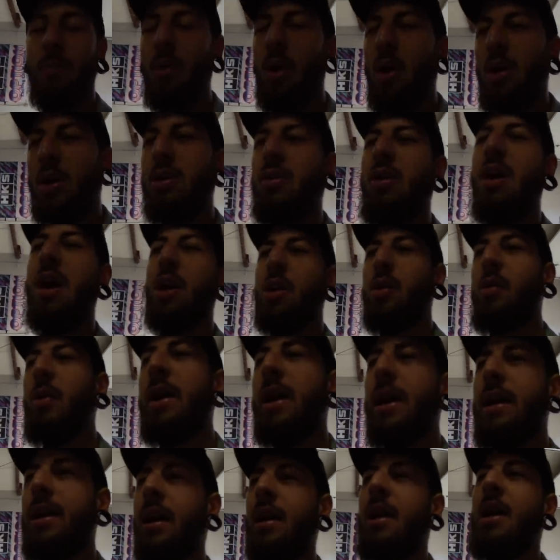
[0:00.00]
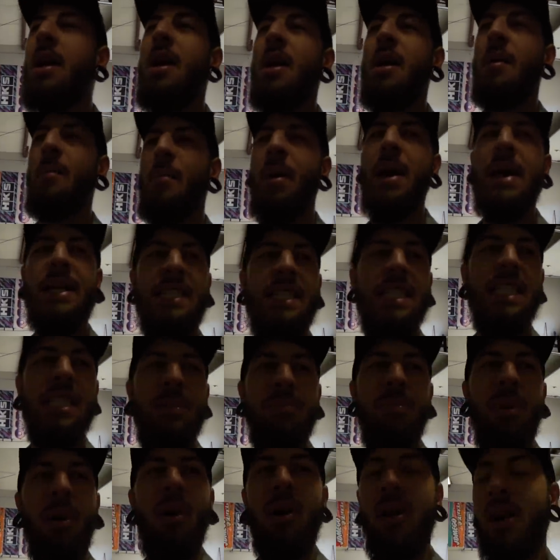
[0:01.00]
parking lot quick. Mike G's
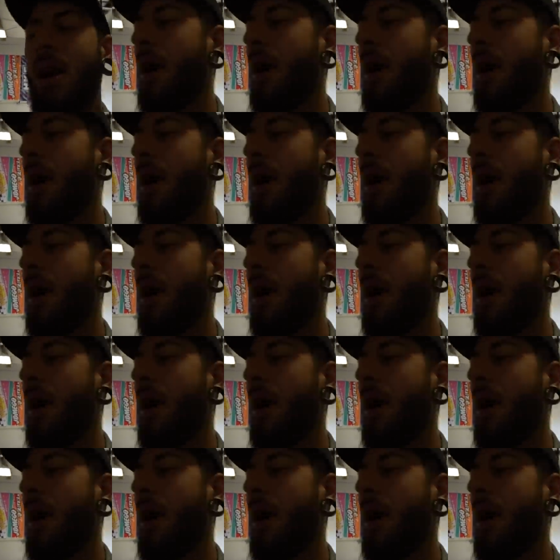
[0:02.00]
pulling